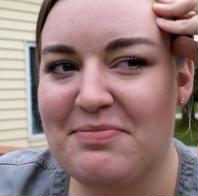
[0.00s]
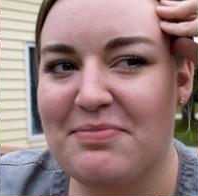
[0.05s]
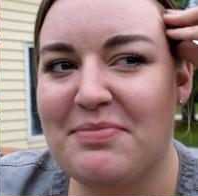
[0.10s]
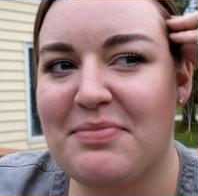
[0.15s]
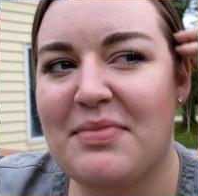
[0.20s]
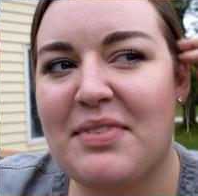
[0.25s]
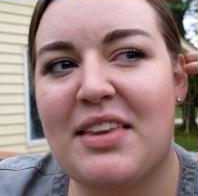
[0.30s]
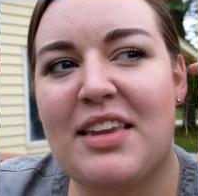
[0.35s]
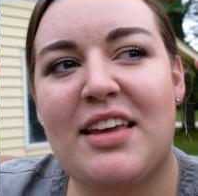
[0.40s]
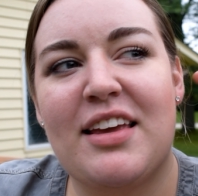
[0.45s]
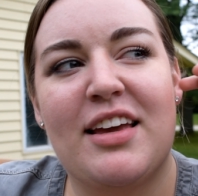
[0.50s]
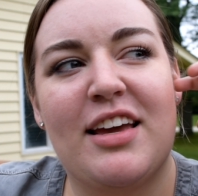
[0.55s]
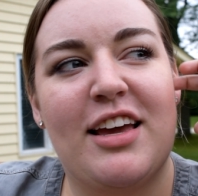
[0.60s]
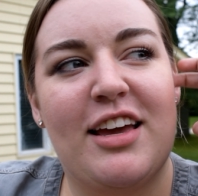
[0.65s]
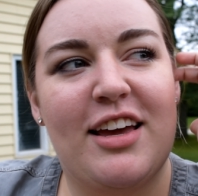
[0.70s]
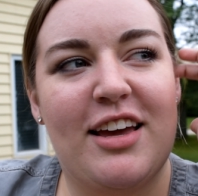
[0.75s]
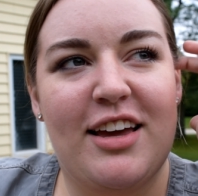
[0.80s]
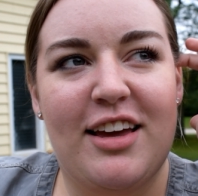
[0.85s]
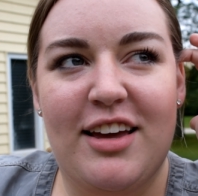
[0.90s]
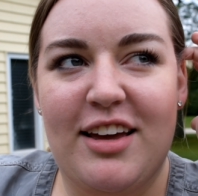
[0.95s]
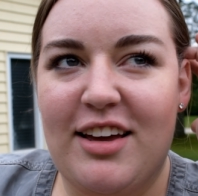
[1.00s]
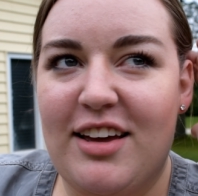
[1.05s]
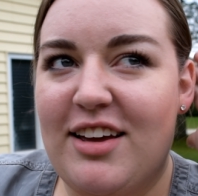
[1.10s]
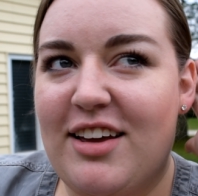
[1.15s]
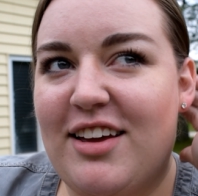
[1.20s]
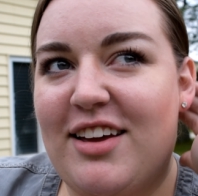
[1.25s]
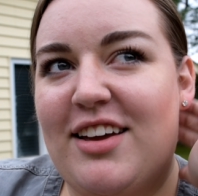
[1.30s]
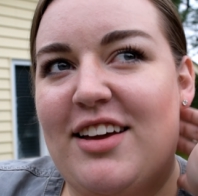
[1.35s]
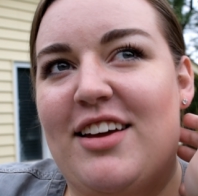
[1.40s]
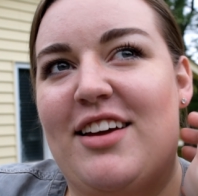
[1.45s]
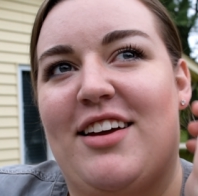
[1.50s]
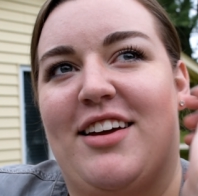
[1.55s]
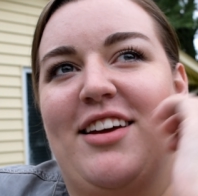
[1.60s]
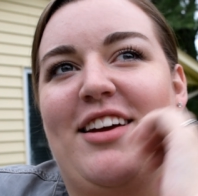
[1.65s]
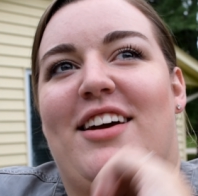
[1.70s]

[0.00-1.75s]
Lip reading: [no speech]